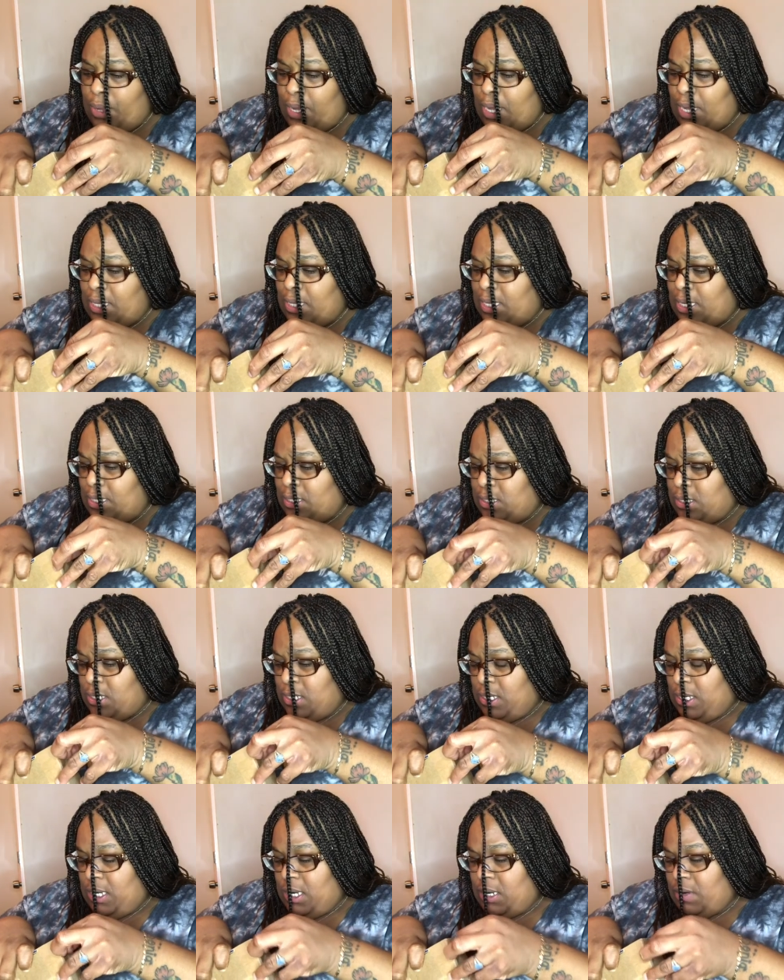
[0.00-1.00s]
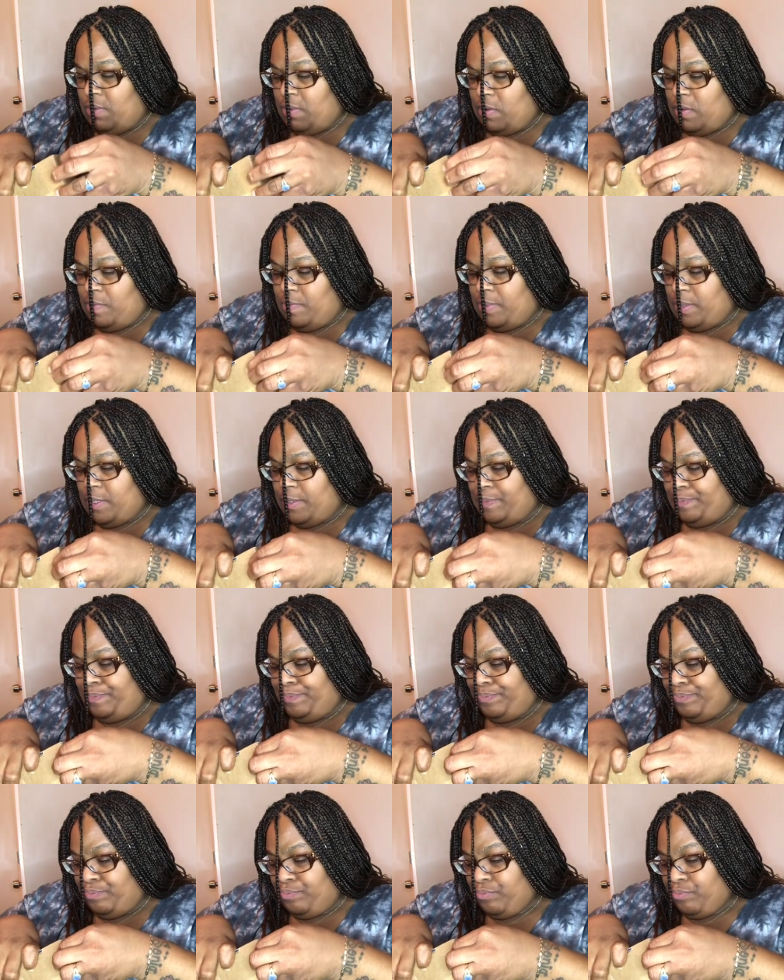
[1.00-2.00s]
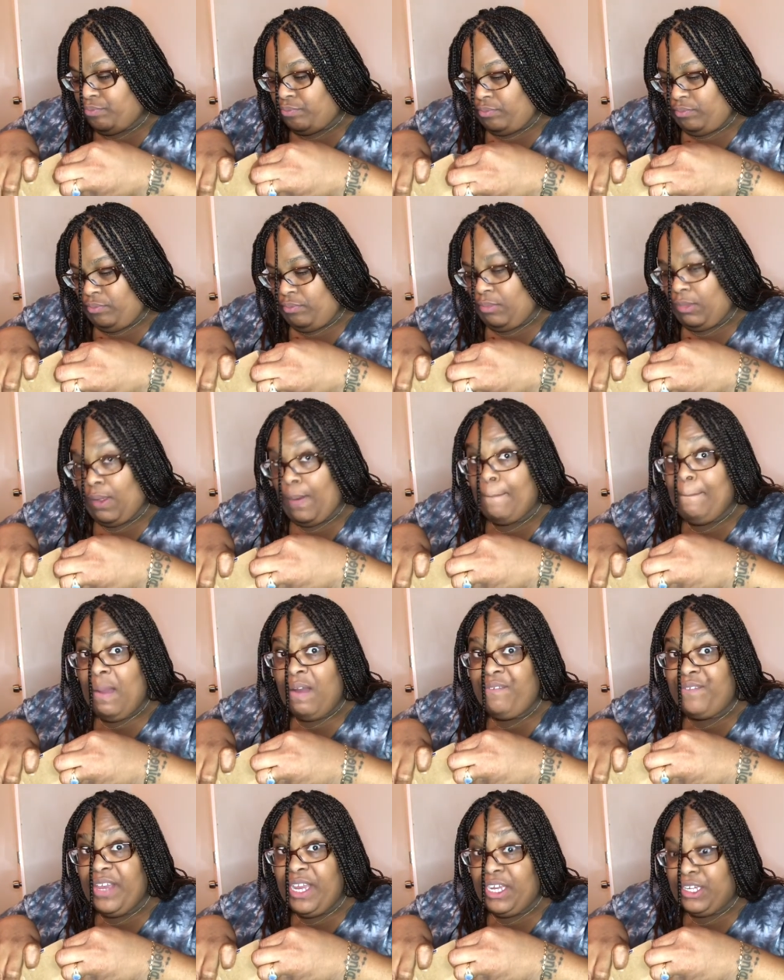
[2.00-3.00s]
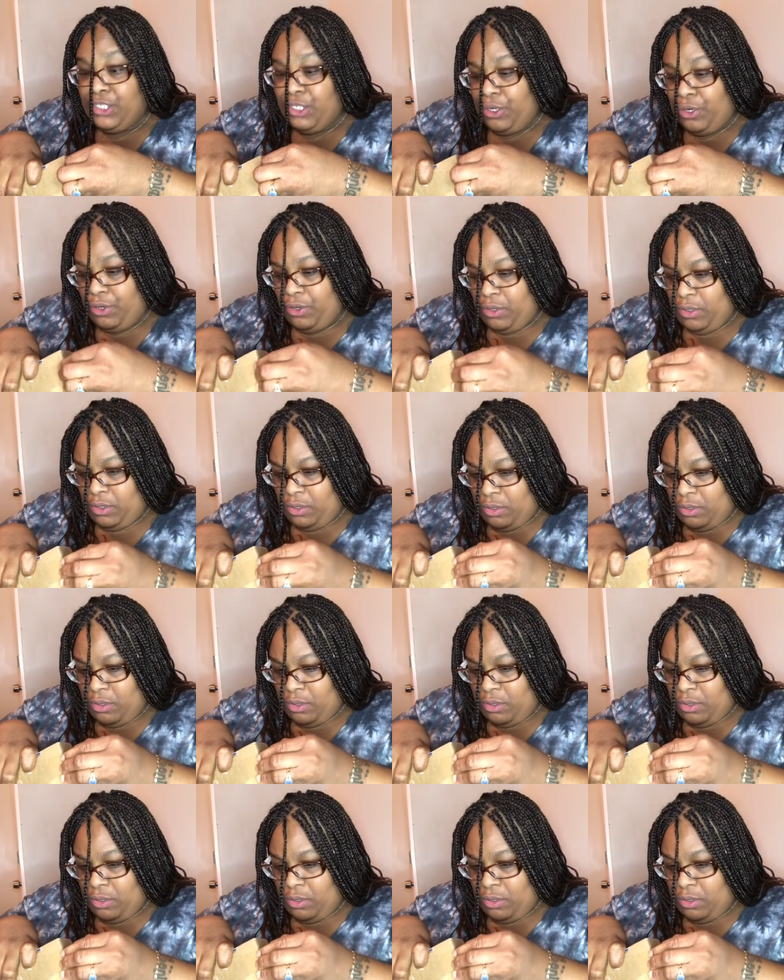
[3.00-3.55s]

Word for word: got that taken care of but my fingers hurt